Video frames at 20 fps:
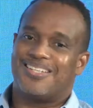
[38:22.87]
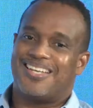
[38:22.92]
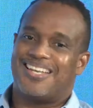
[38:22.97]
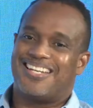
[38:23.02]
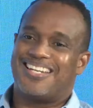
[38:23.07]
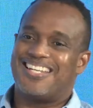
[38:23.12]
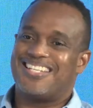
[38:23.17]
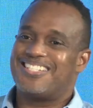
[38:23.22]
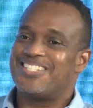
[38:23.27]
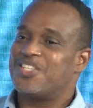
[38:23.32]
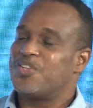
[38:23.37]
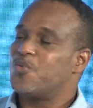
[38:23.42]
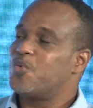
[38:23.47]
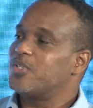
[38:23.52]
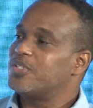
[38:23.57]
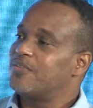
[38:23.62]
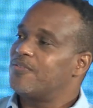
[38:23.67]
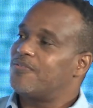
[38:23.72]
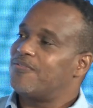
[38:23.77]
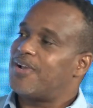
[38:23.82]
LNG
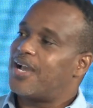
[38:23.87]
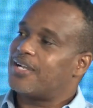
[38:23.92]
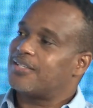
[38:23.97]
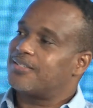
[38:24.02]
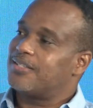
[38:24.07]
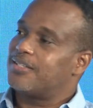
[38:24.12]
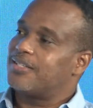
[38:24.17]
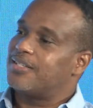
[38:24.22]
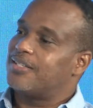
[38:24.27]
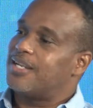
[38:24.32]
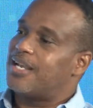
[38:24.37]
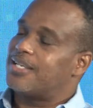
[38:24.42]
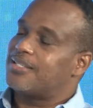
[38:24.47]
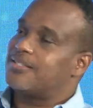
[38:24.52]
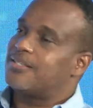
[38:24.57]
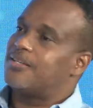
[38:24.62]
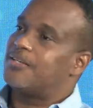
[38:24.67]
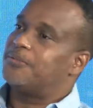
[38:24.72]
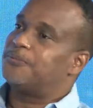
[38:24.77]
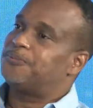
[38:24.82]
wasn't factored in
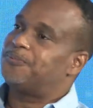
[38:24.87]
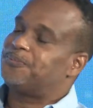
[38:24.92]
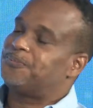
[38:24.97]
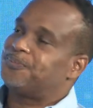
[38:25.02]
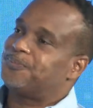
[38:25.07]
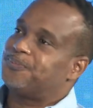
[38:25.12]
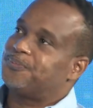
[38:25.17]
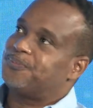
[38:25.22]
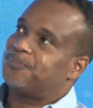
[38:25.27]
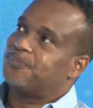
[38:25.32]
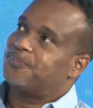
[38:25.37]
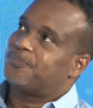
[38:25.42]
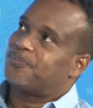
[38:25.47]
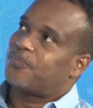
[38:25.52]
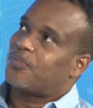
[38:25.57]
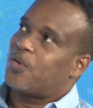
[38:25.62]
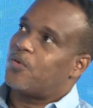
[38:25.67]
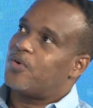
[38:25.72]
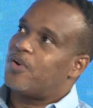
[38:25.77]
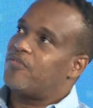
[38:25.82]
as a
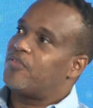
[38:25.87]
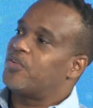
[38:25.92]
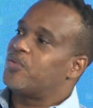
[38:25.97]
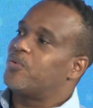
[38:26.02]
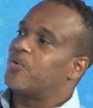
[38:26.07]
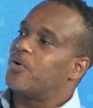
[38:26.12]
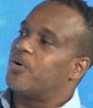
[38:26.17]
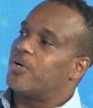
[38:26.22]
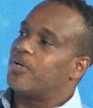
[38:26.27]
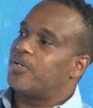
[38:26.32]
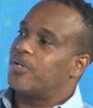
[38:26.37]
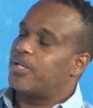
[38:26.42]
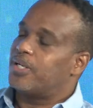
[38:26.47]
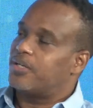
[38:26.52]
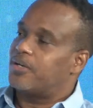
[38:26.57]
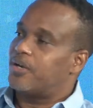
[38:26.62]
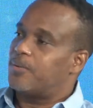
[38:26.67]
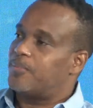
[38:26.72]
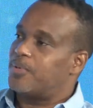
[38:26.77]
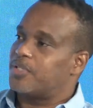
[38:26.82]
revenue earner
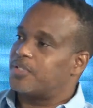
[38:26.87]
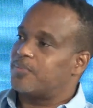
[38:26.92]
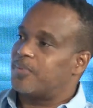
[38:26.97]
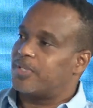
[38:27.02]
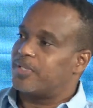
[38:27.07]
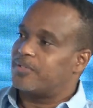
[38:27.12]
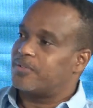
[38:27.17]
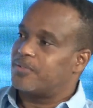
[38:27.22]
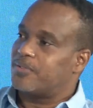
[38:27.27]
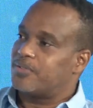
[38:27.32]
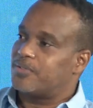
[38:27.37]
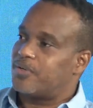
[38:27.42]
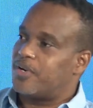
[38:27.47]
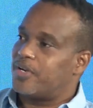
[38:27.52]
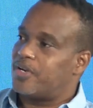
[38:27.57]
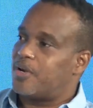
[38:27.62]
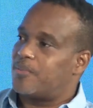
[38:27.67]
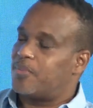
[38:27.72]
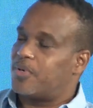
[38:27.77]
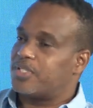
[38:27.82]
in our prospectus or
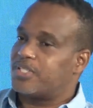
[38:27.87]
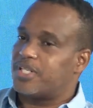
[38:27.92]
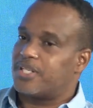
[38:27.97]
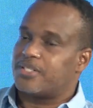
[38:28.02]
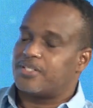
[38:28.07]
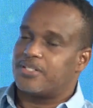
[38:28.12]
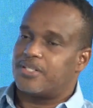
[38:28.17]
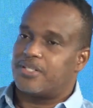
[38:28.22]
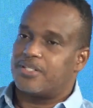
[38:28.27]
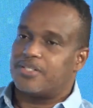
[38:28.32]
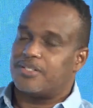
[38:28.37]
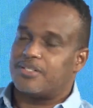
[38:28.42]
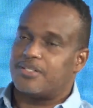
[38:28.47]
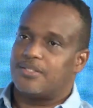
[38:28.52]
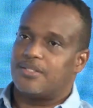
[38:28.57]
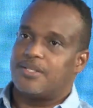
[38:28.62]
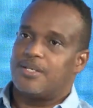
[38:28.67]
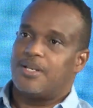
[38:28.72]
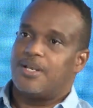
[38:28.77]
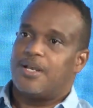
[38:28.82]
in our
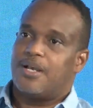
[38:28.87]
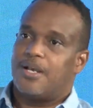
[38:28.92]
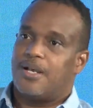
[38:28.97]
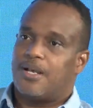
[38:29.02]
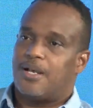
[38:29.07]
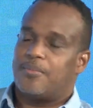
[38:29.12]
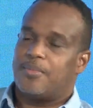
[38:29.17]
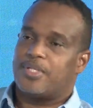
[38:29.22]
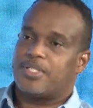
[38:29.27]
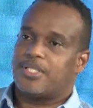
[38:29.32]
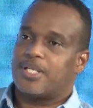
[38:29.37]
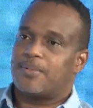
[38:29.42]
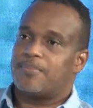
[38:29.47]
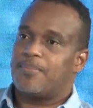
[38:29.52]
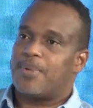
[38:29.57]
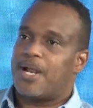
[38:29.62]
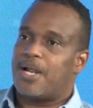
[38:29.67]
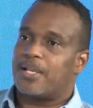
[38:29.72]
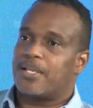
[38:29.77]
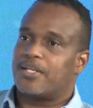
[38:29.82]
projections. It's a
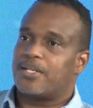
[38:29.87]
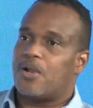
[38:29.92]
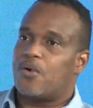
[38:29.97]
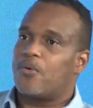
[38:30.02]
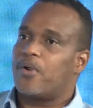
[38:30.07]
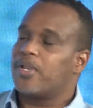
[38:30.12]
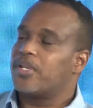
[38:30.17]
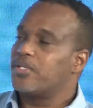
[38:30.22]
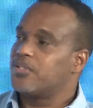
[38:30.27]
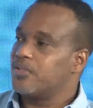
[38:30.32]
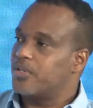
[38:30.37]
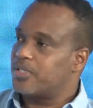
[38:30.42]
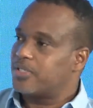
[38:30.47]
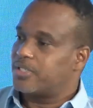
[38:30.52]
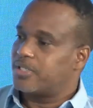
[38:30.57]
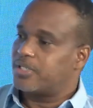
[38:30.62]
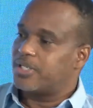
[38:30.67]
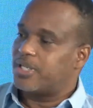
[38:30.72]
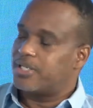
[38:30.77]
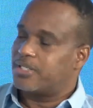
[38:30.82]
market that we're
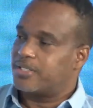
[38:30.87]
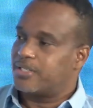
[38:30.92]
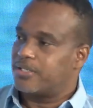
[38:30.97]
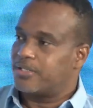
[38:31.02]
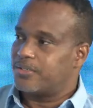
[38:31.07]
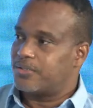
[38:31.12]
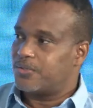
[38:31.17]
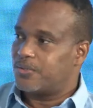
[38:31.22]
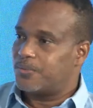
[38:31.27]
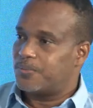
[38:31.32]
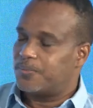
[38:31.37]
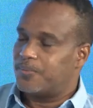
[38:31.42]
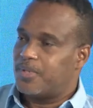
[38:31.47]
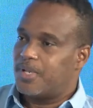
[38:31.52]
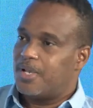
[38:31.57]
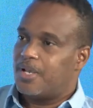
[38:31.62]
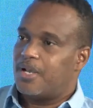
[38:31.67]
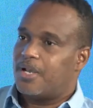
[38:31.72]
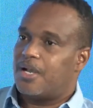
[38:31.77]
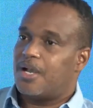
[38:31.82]
interested in getting into.
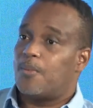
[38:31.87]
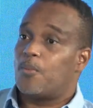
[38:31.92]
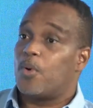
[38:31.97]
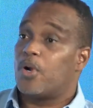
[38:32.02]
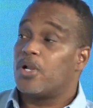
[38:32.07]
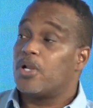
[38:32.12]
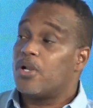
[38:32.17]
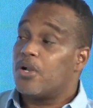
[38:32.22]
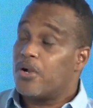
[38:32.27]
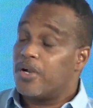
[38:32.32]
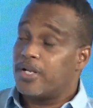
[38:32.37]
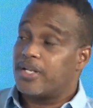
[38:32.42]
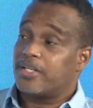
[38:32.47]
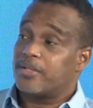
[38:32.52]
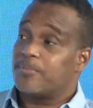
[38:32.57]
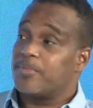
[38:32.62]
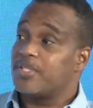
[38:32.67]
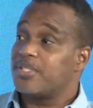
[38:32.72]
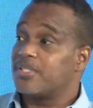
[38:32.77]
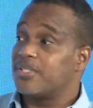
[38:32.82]
We're learning
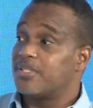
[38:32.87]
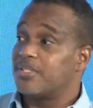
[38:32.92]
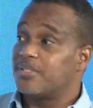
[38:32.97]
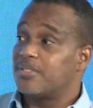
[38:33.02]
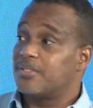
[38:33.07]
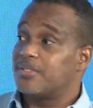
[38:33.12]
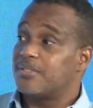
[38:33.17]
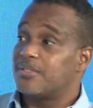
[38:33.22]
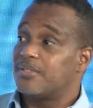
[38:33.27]
the business.